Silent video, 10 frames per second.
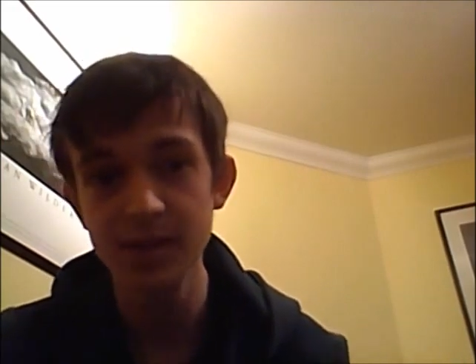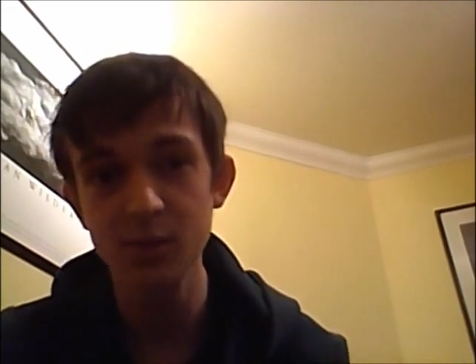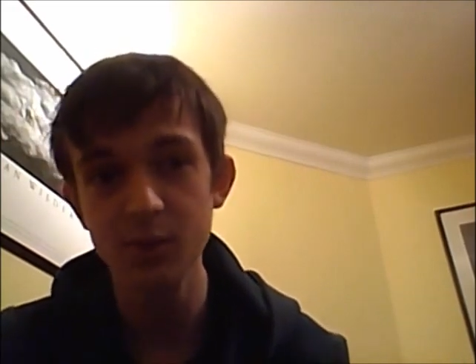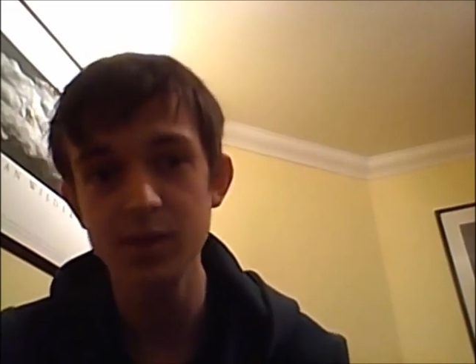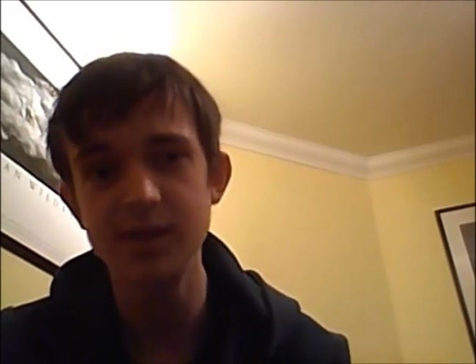
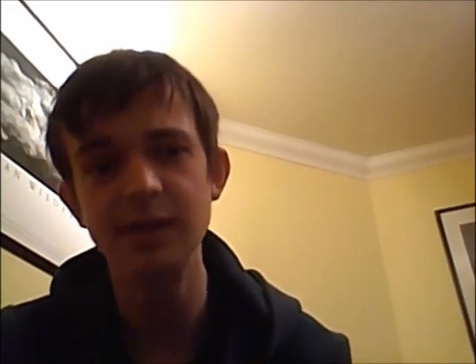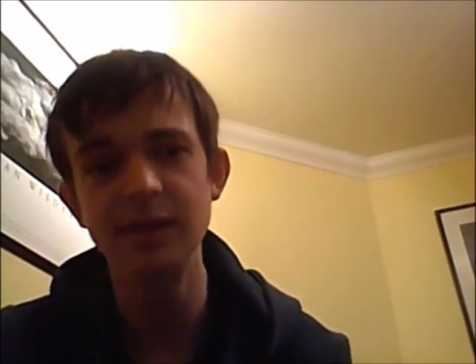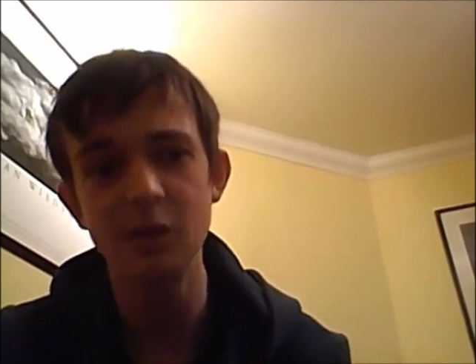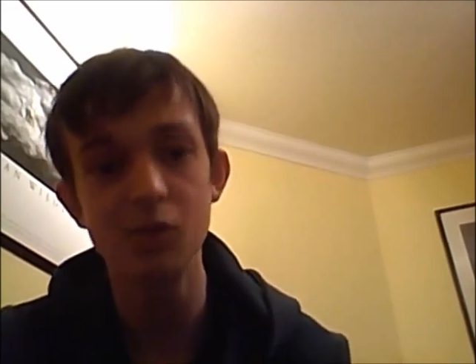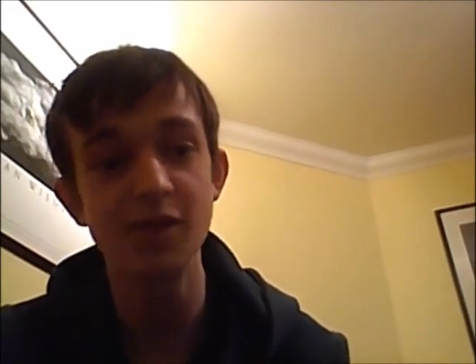which is
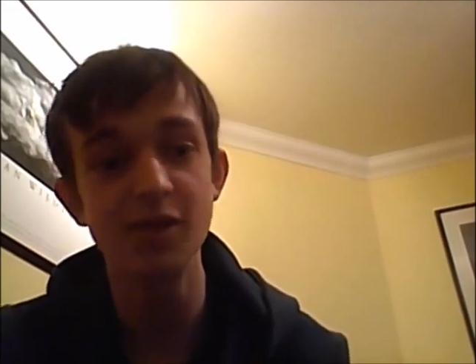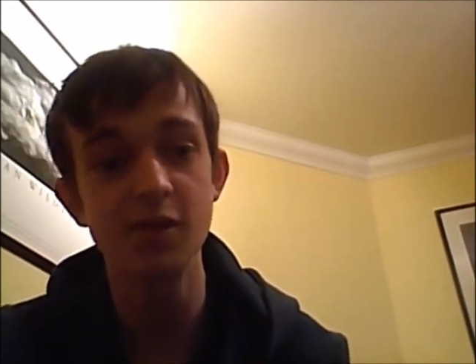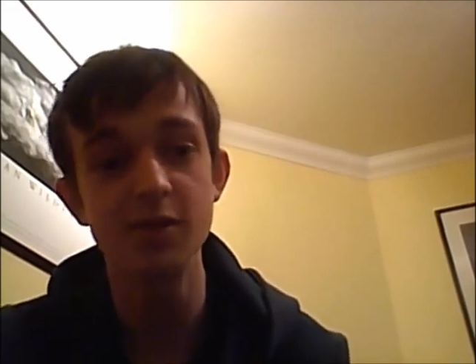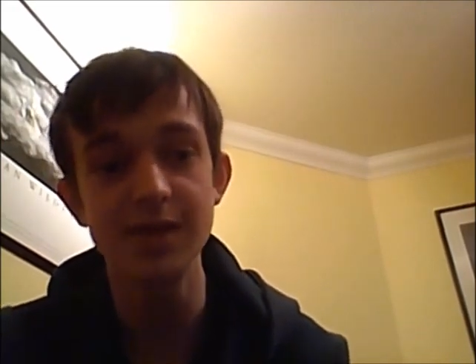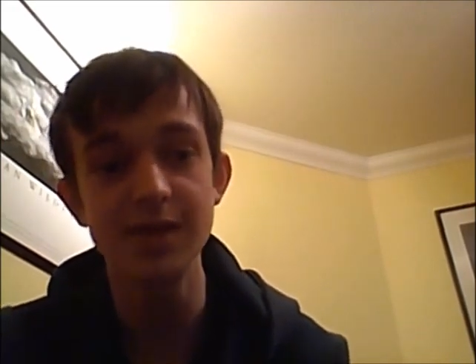Resident
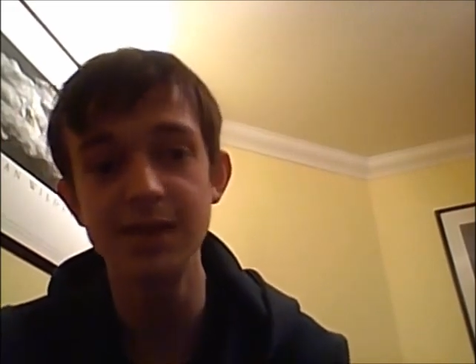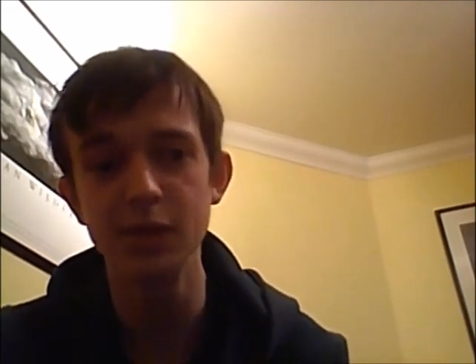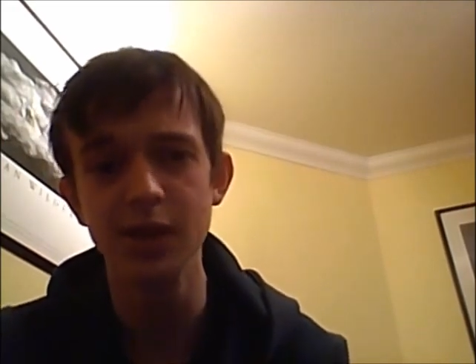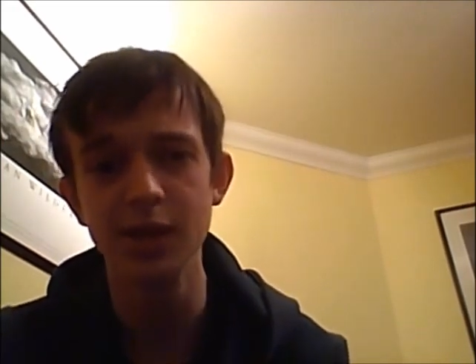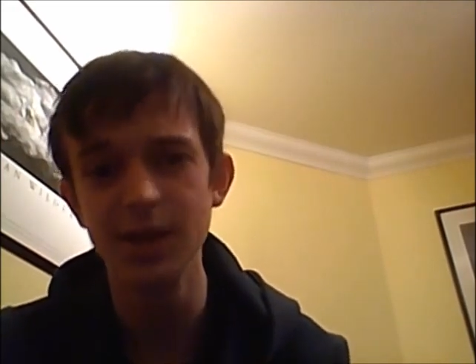Evil,
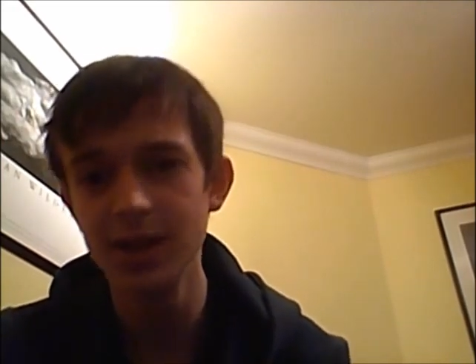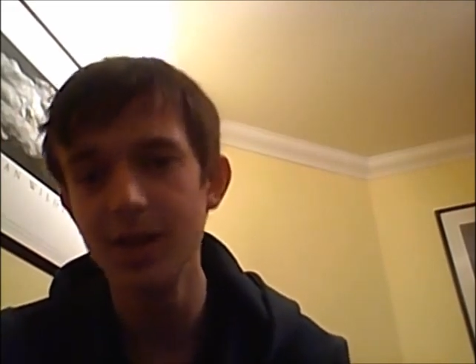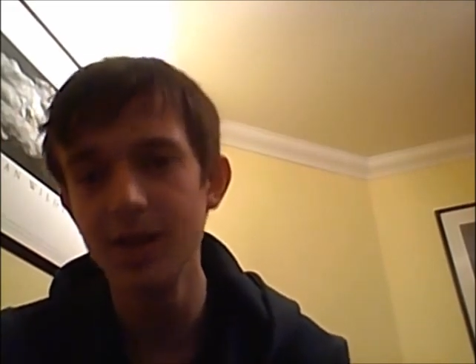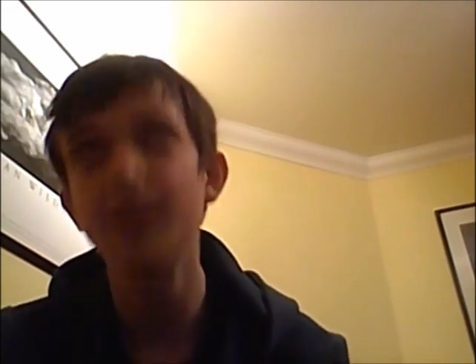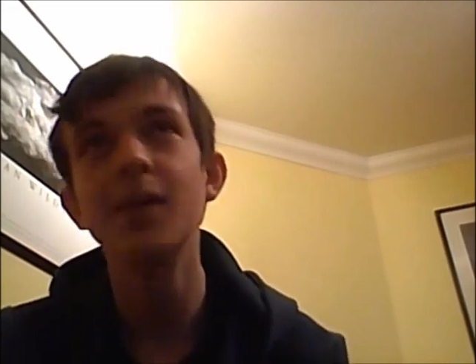
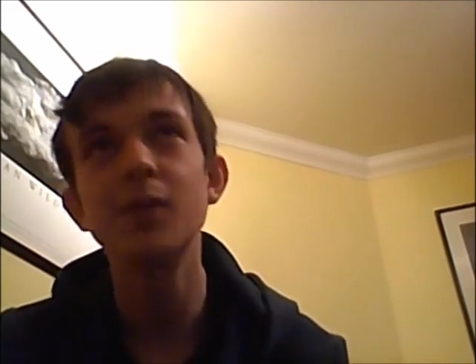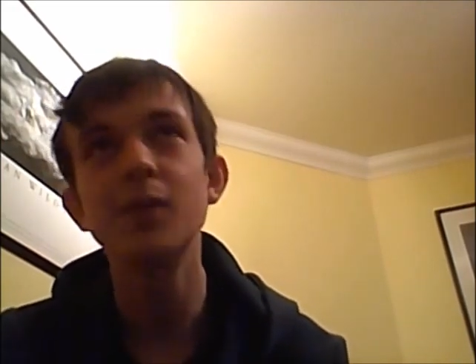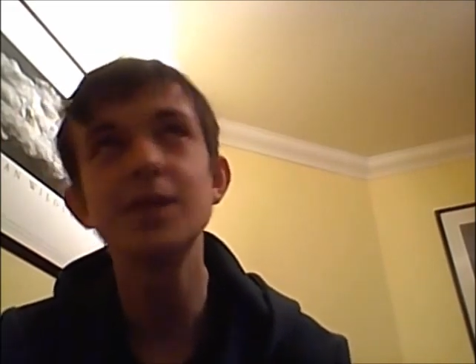which,